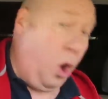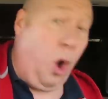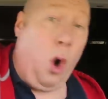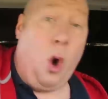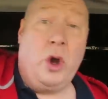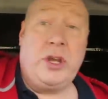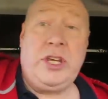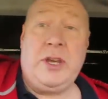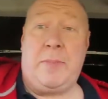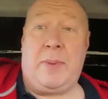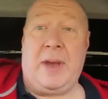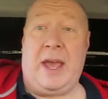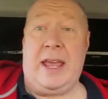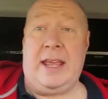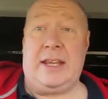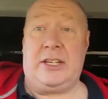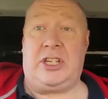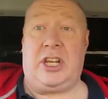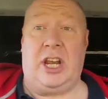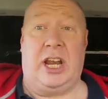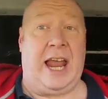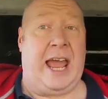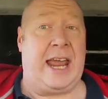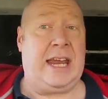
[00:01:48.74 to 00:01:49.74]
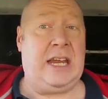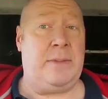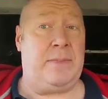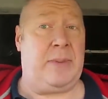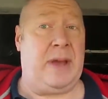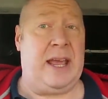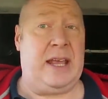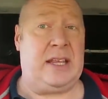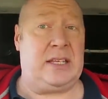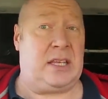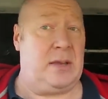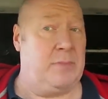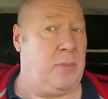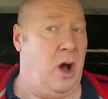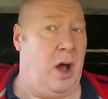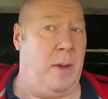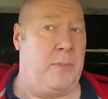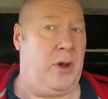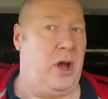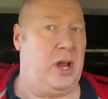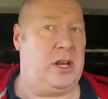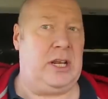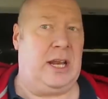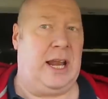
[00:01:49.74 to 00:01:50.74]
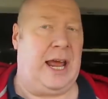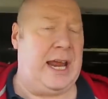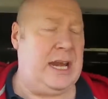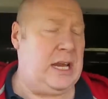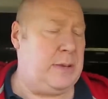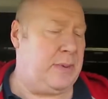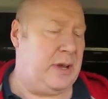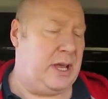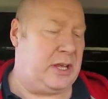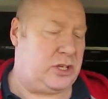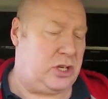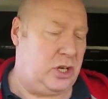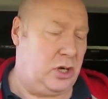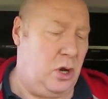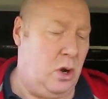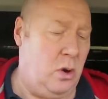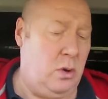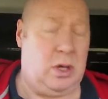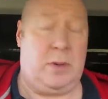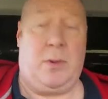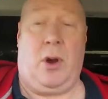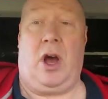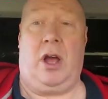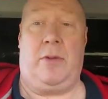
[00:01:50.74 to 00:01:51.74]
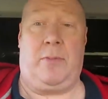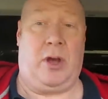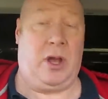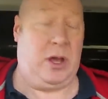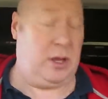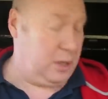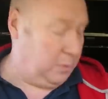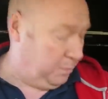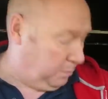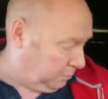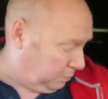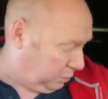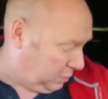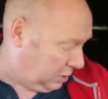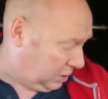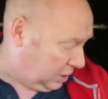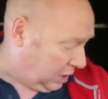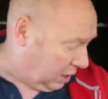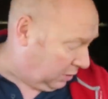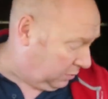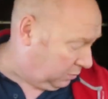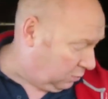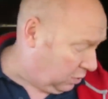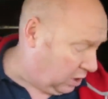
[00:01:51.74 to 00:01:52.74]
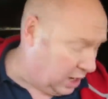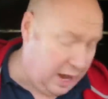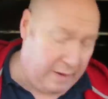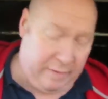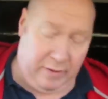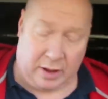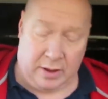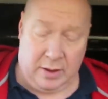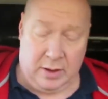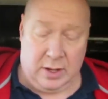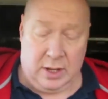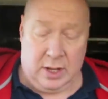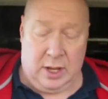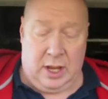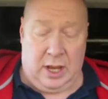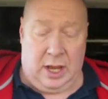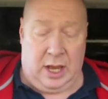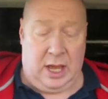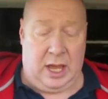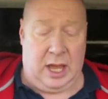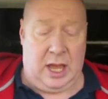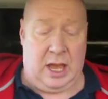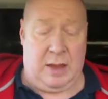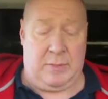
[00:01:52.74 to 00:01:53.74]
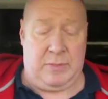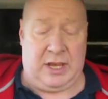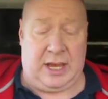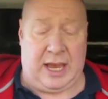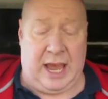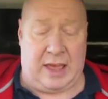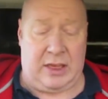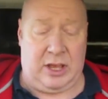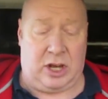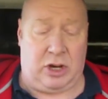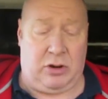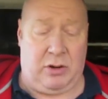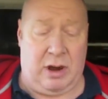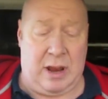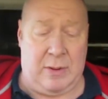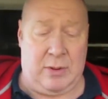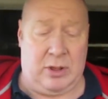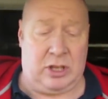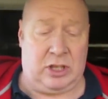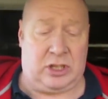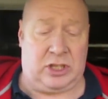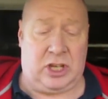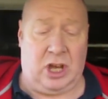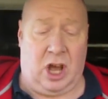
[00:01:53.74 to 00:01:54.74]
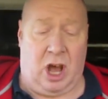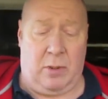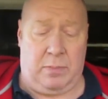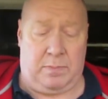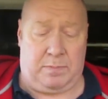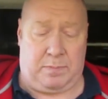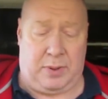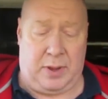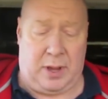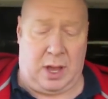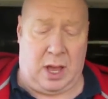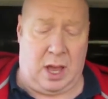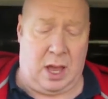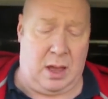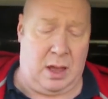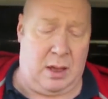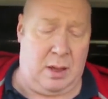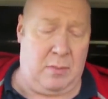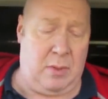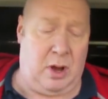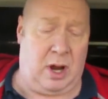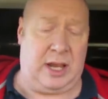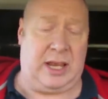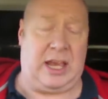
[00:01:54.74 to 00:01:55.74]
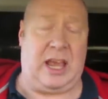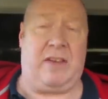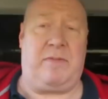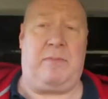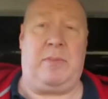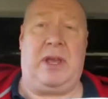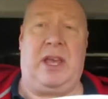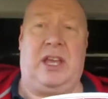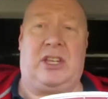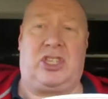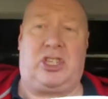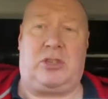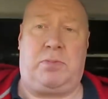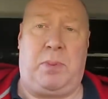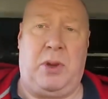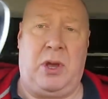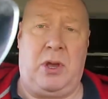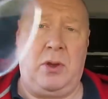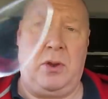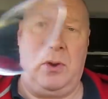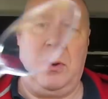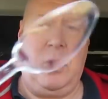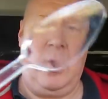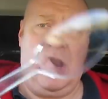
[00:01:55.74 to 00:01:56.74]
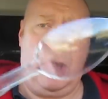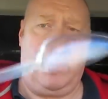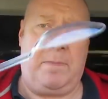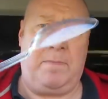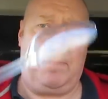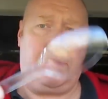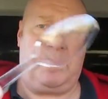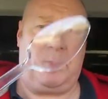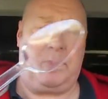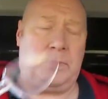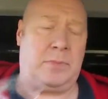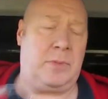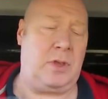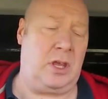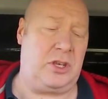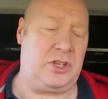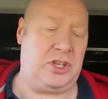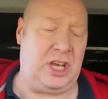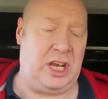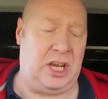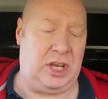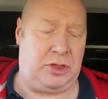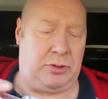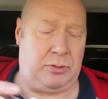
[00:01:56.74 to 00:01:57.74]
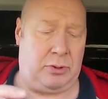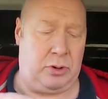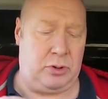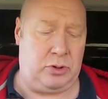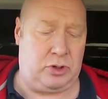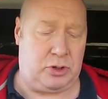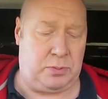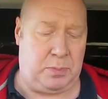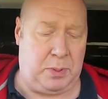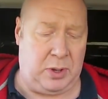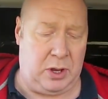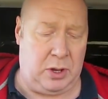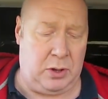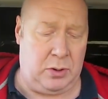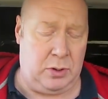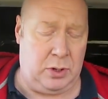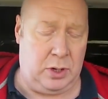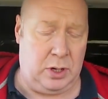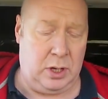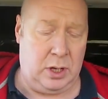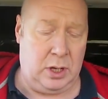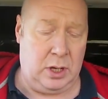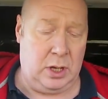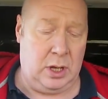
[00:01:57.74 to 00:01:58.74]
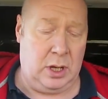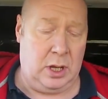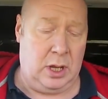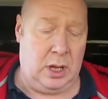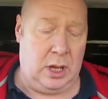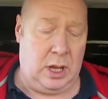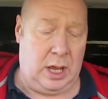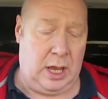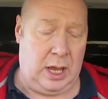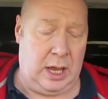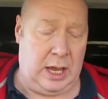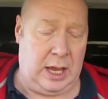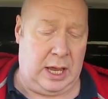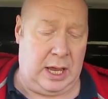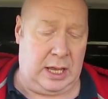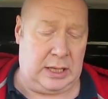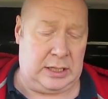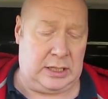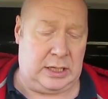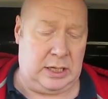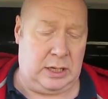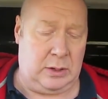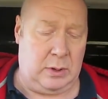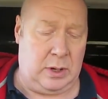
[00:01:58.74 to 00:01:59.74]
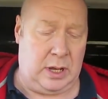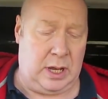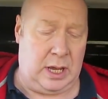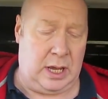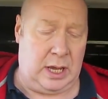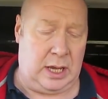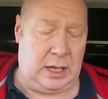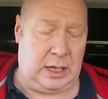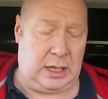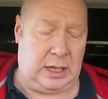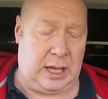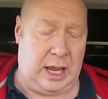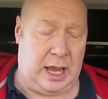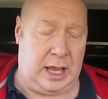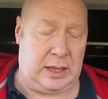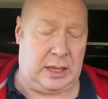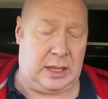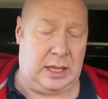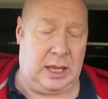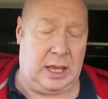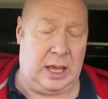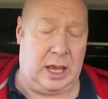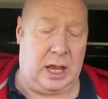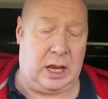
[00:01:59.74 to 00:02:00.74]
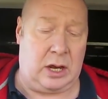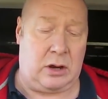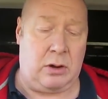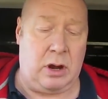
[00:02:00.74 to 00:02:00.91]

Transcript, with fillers: all your bits, your lady bits. It might burn your lady bits and all. You might burn, you, you know, whatever. Um, you get the cream on the top. Uh, Molly gave me a spoon, a see-through spoon, uh, to uh, get the uh,